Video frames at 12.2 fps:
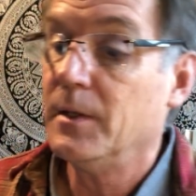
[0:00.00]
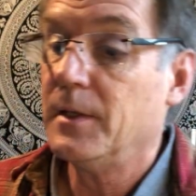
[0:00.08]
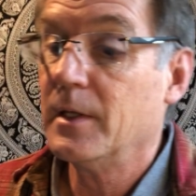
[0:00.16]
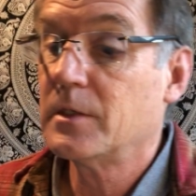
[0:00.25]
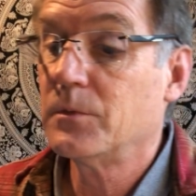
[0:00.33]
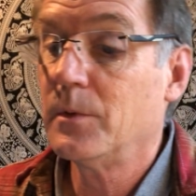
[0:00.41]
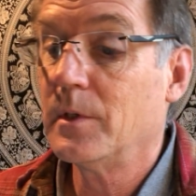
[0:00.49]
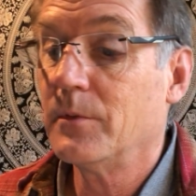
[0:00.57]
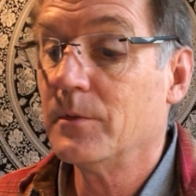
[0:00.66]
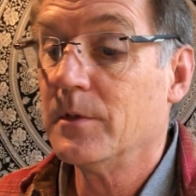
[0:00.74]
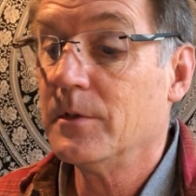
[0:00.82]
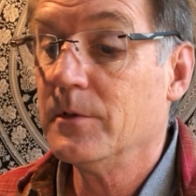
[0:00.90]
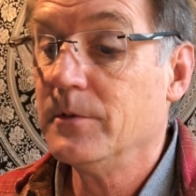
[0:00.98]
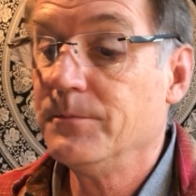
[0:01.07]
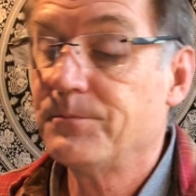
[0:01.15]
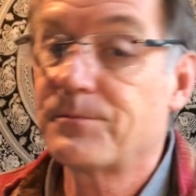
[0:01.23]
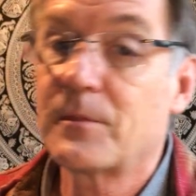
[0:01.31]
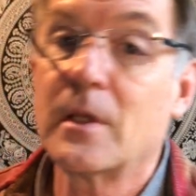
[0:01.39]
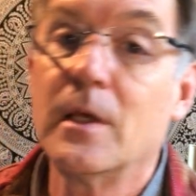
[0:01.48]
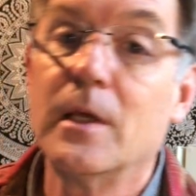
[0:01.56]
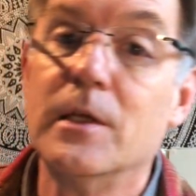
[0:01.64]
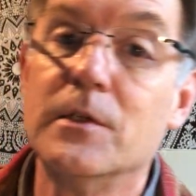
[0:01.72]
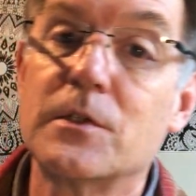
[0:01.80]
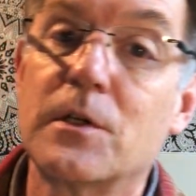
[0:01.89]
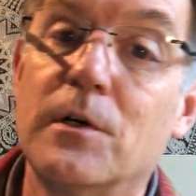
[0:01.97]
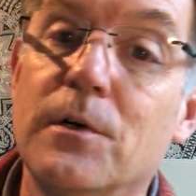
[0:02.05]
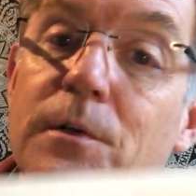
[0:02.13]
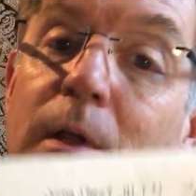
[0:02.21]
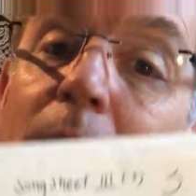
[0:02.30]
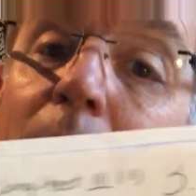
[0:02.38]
the next one I'm going to do is called